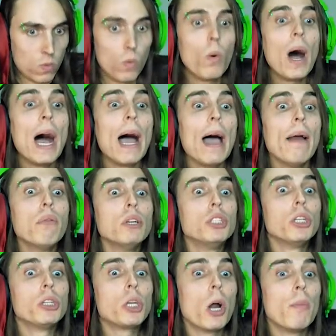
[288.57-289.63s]
Why would
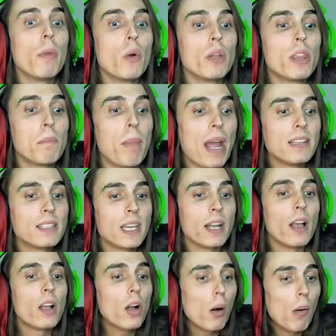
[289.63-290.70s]
you throw me with a
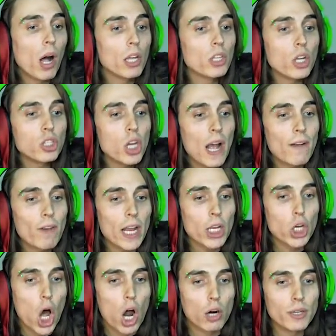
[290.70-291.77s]
painting? Come on, don't you have like
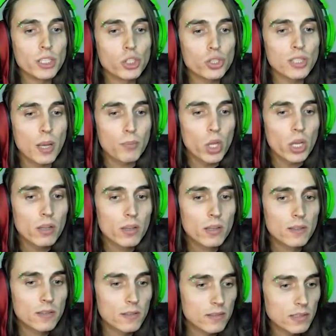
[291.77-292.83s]
an orange or something?
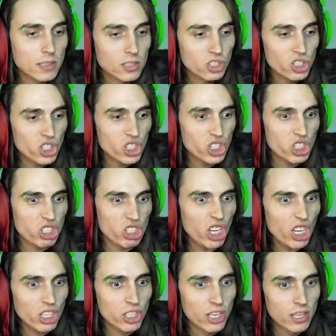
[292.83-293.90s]

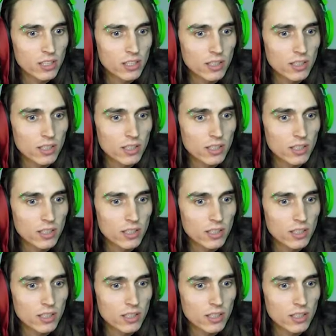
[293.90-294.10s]
Sheesh.